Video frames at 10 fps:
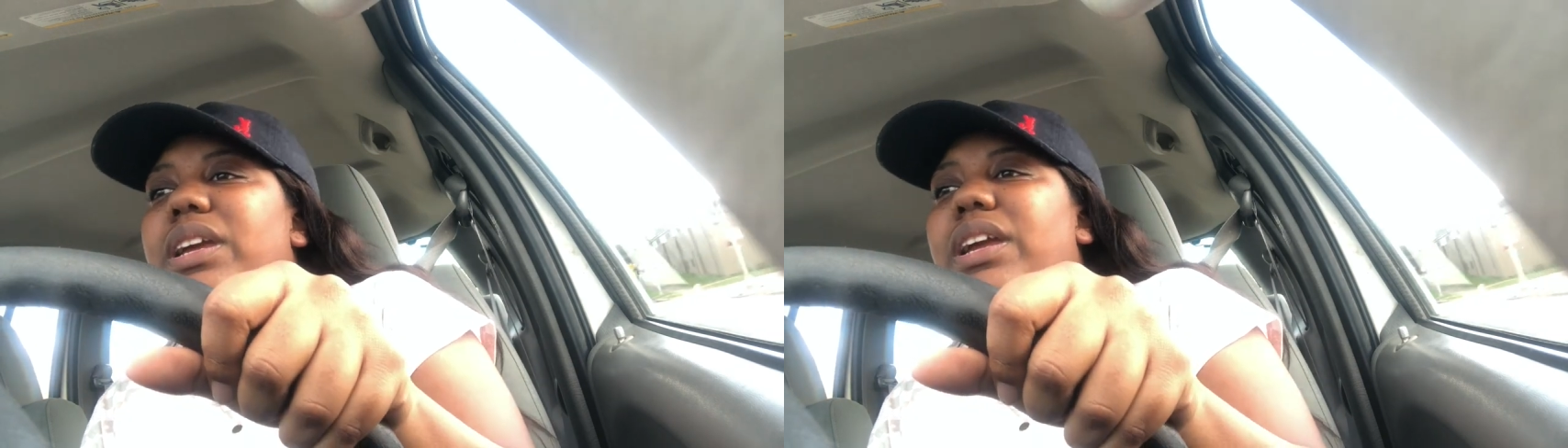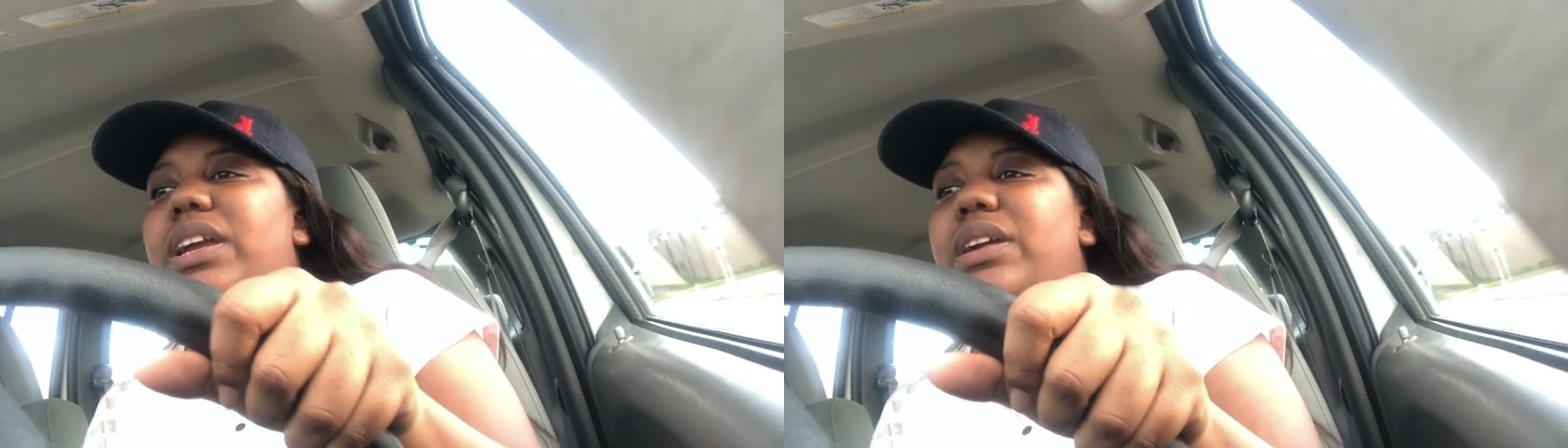
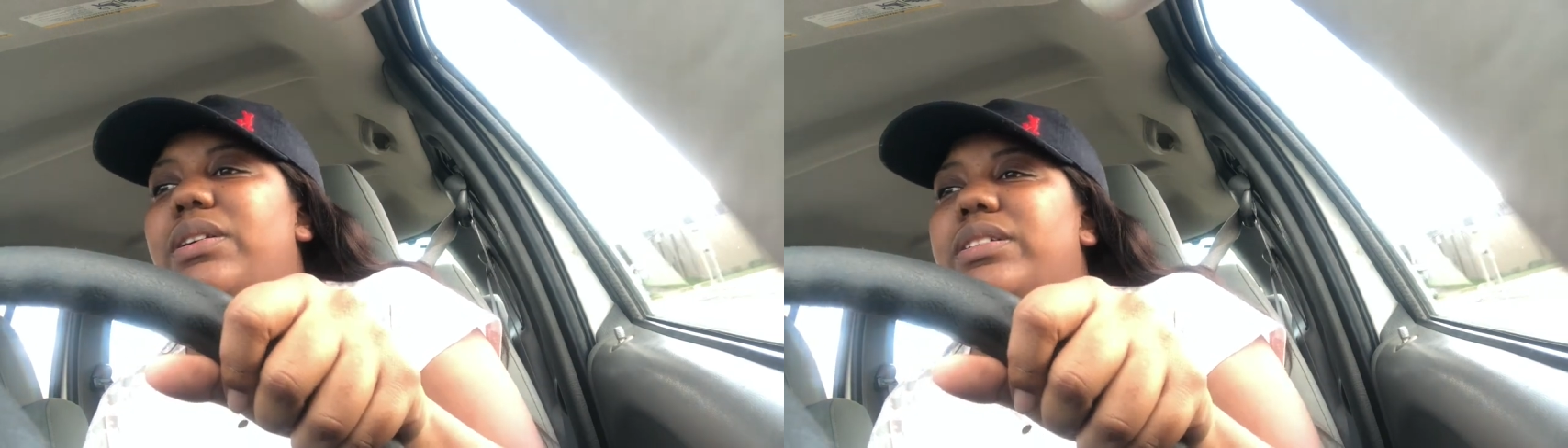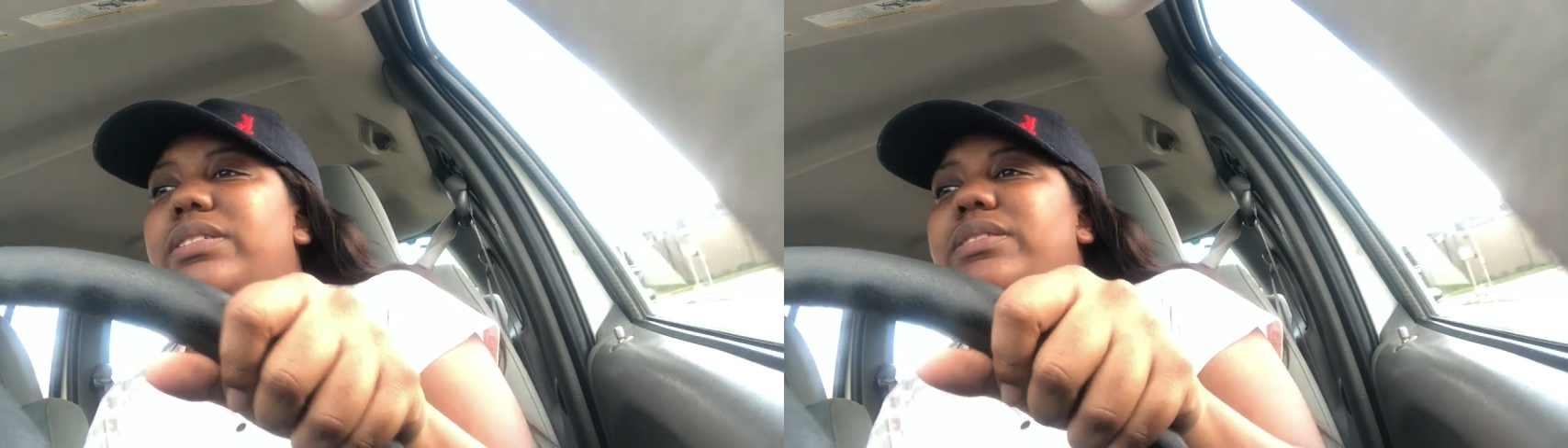
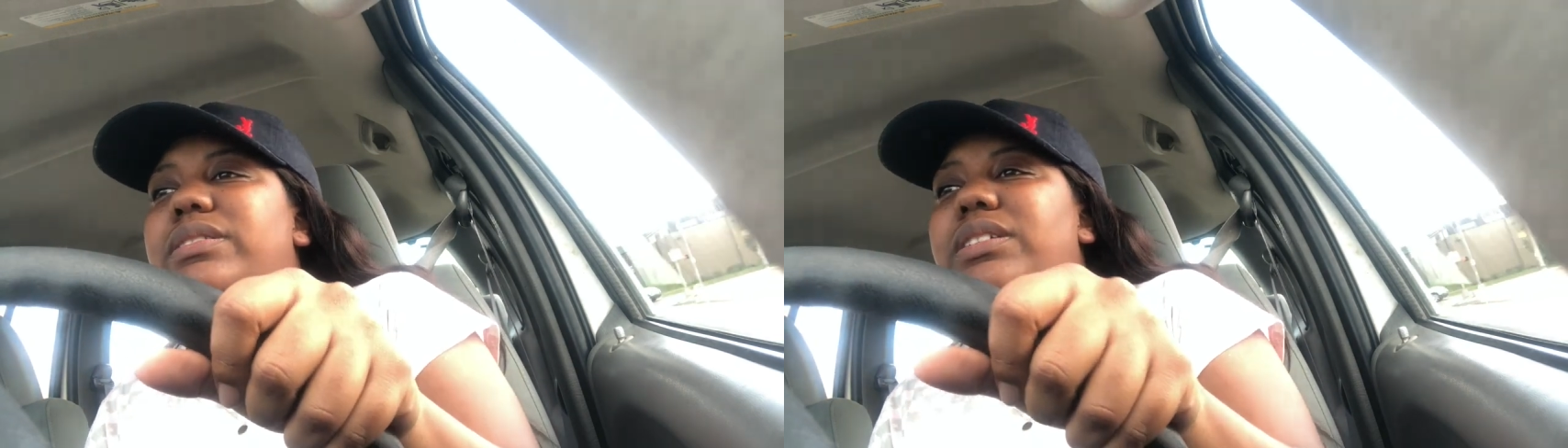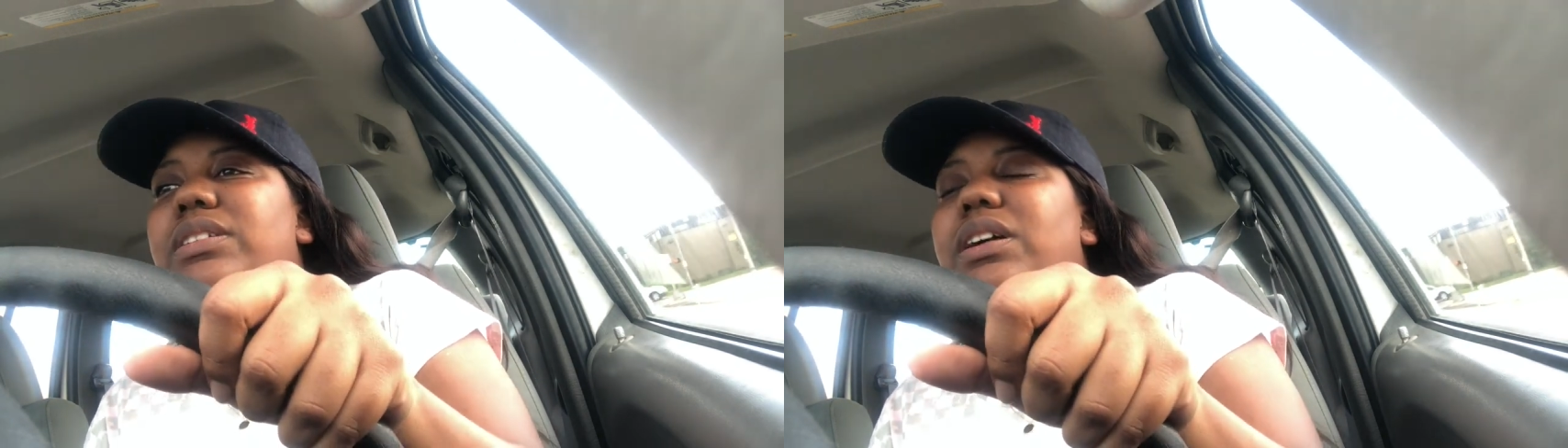
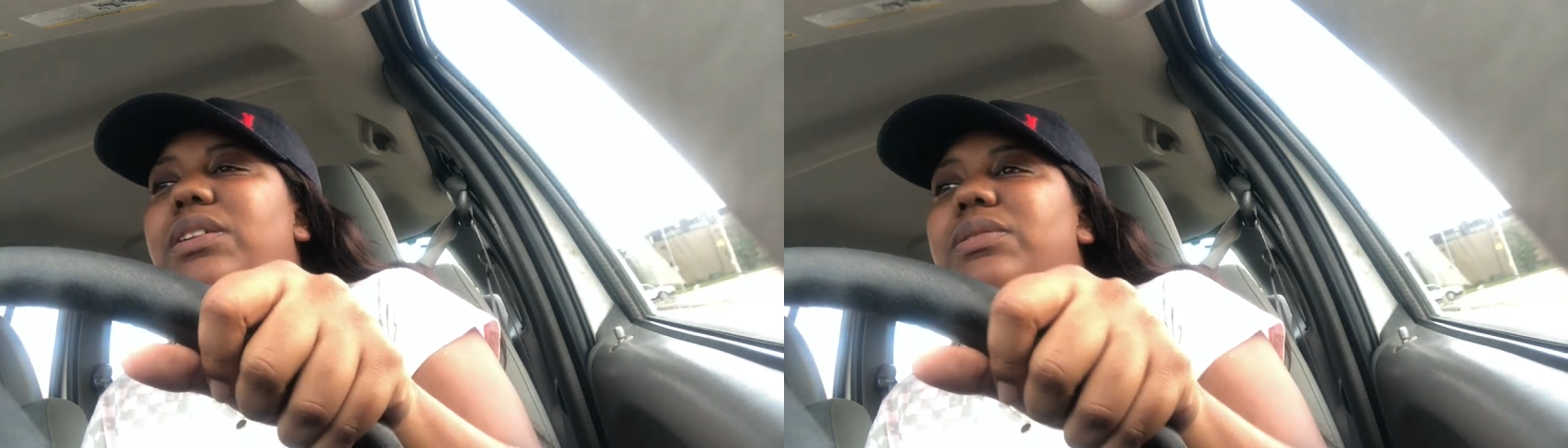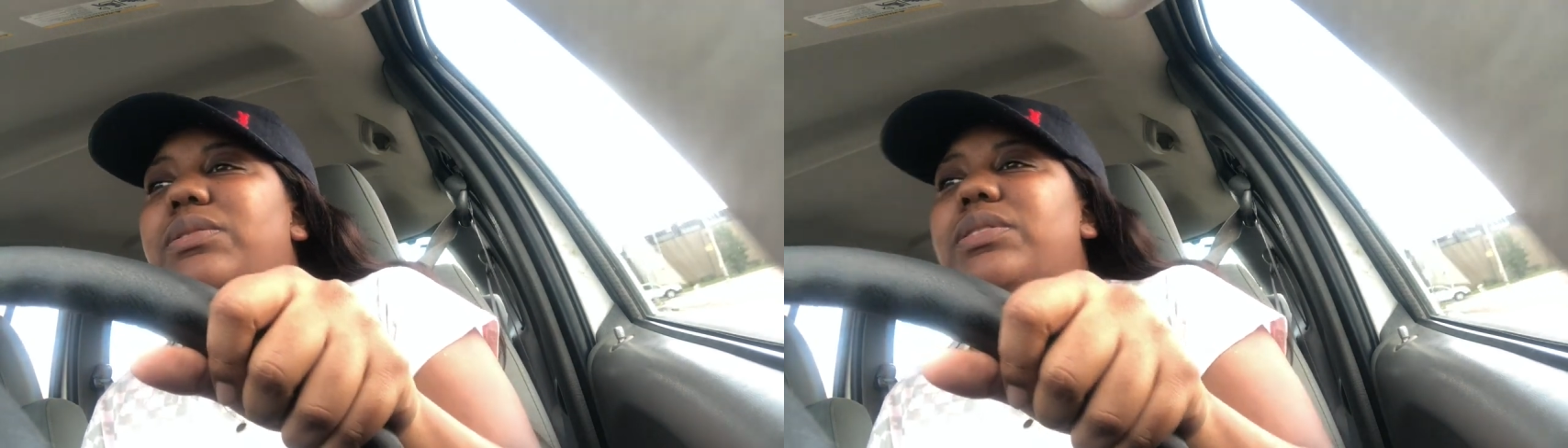And you
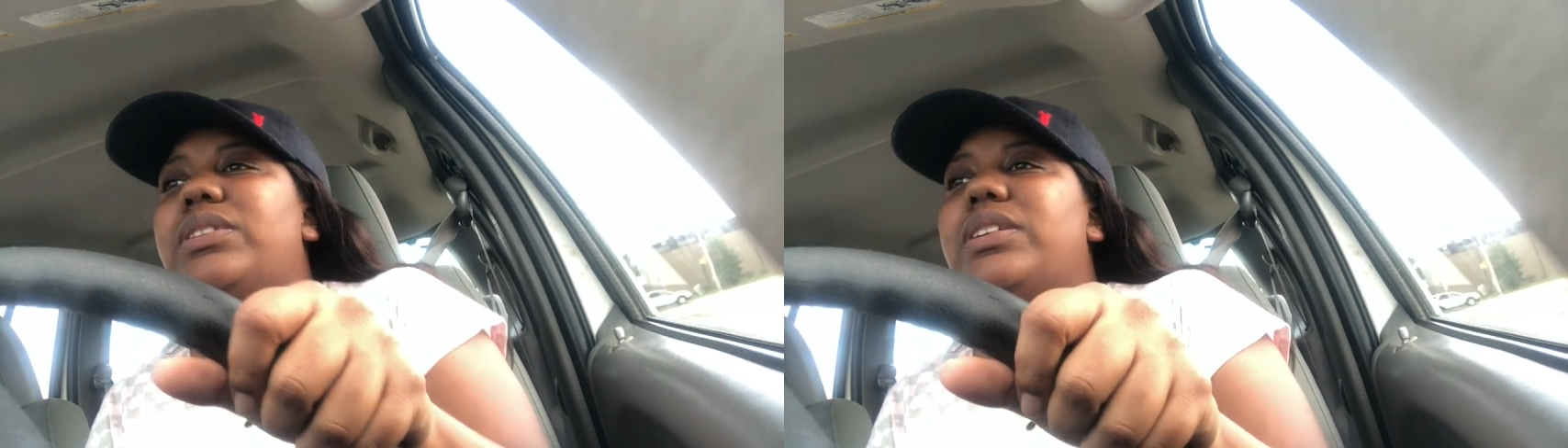know,